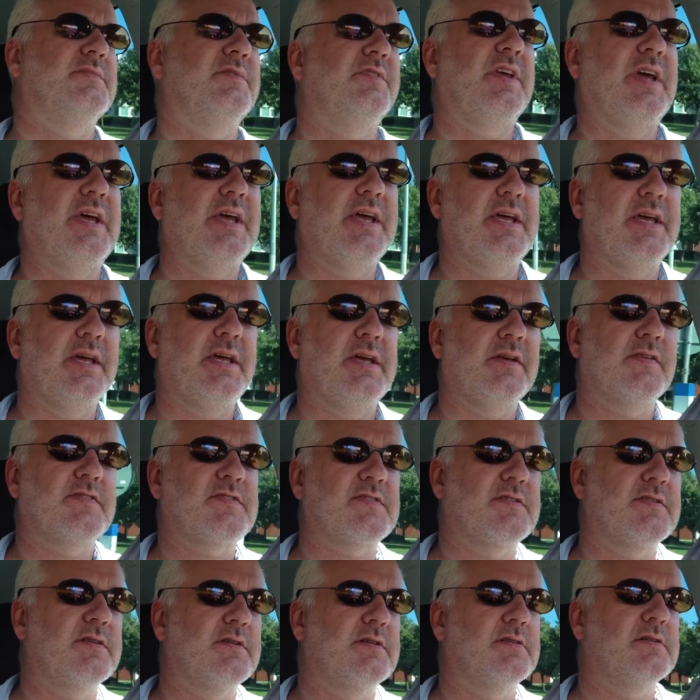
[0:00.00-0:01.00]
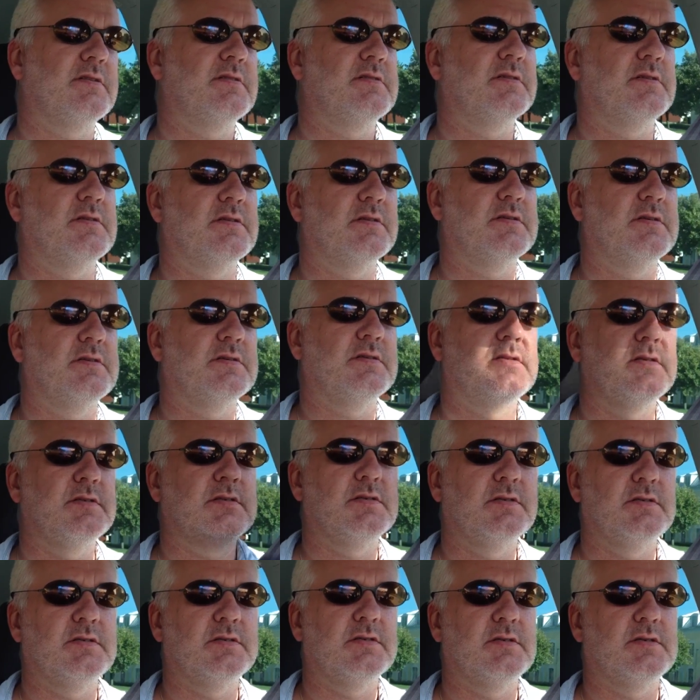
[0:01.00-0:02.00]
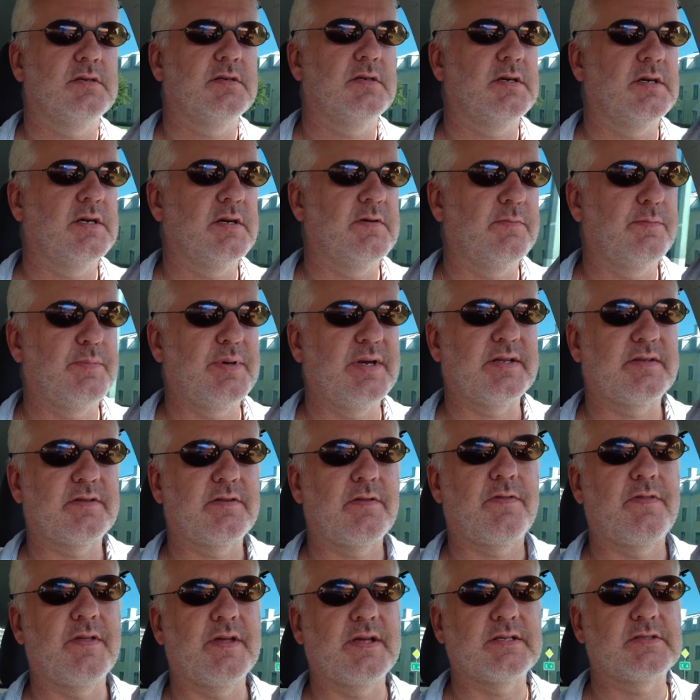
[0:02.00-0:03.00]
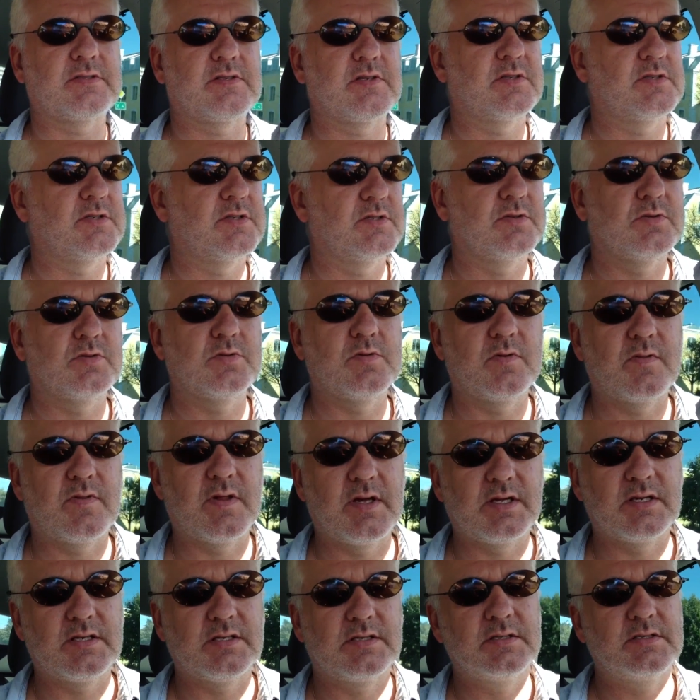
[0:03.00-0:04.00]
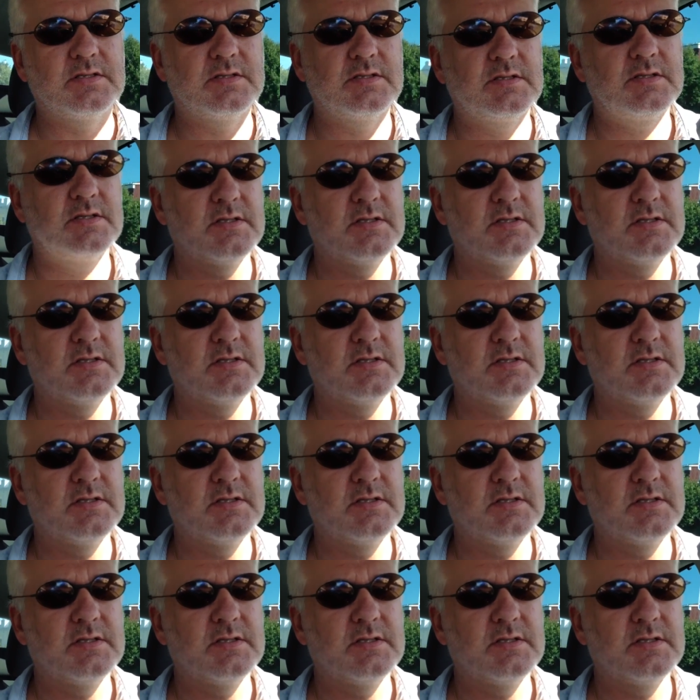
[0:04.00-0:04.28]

days. I have better things to do than